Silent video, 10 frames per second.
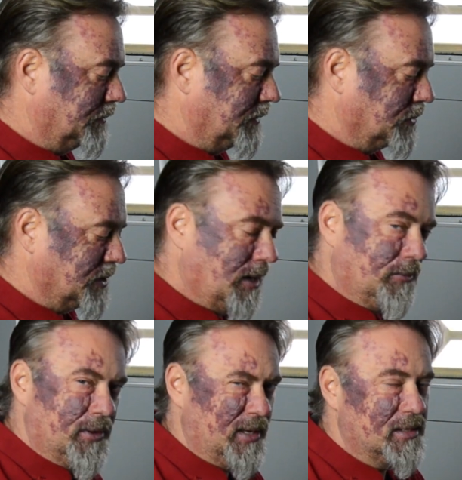there was a
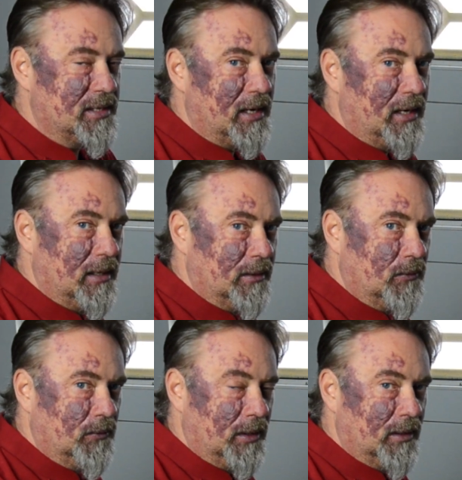couple things that I
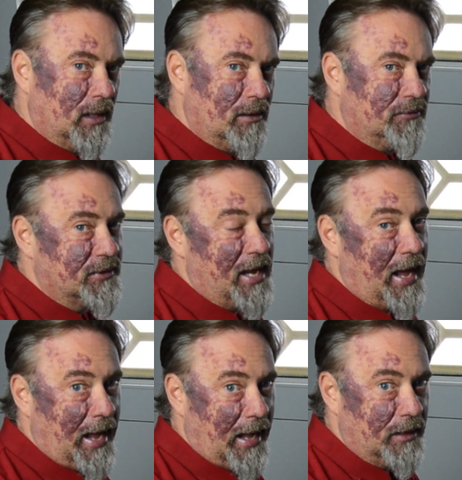would love to
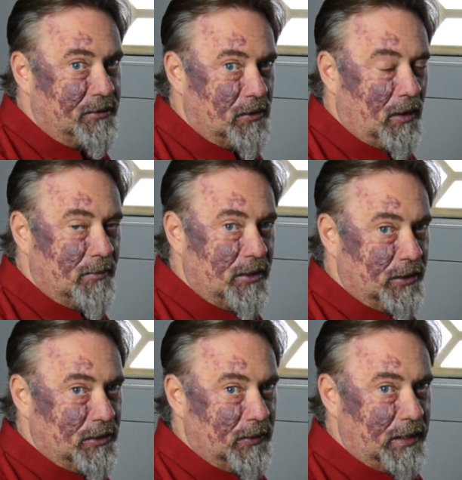add, so I'm going to
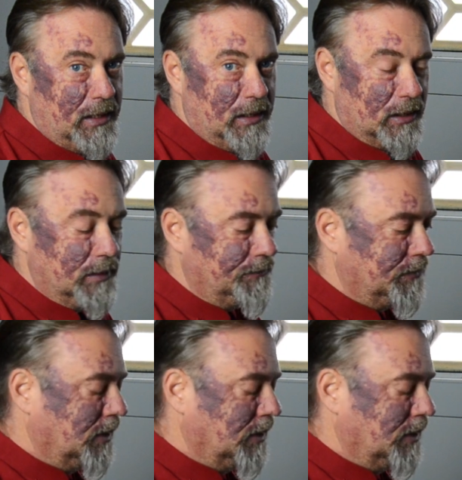do it here.